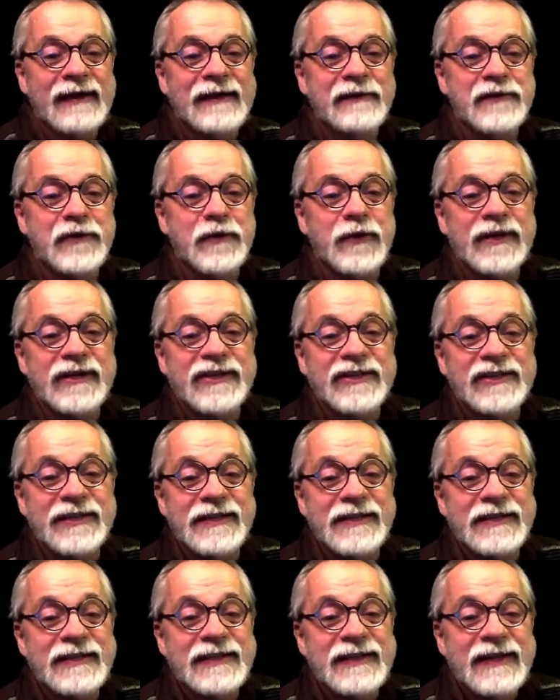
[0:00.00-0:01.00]

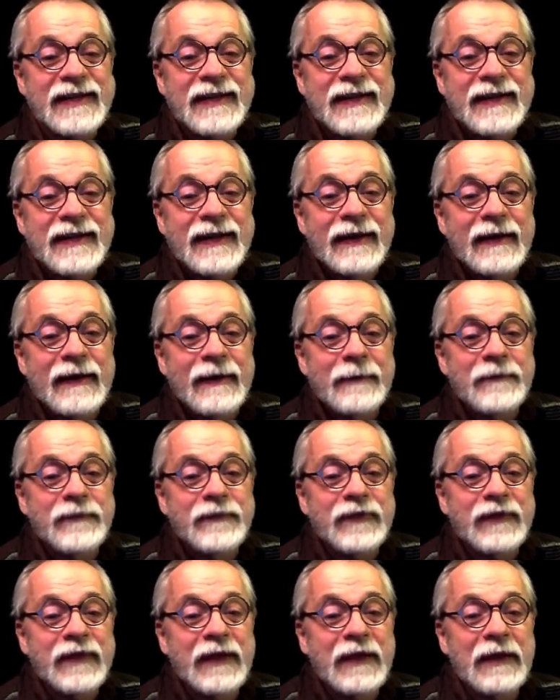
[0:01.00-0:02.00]
questions.
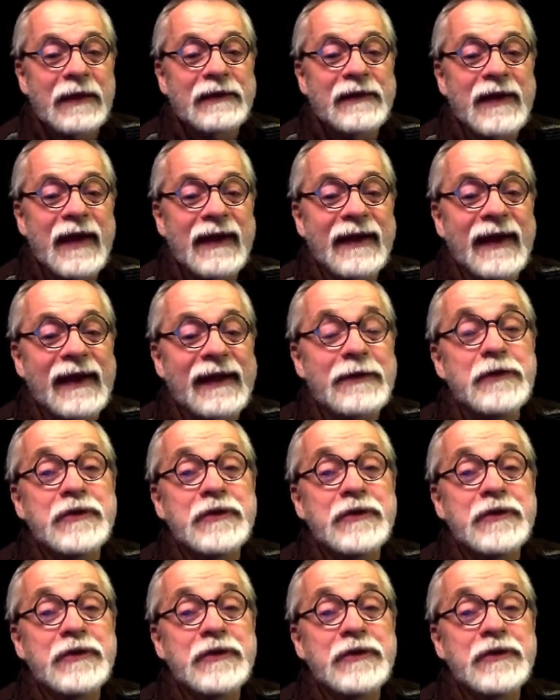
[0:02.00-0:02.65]
Diana,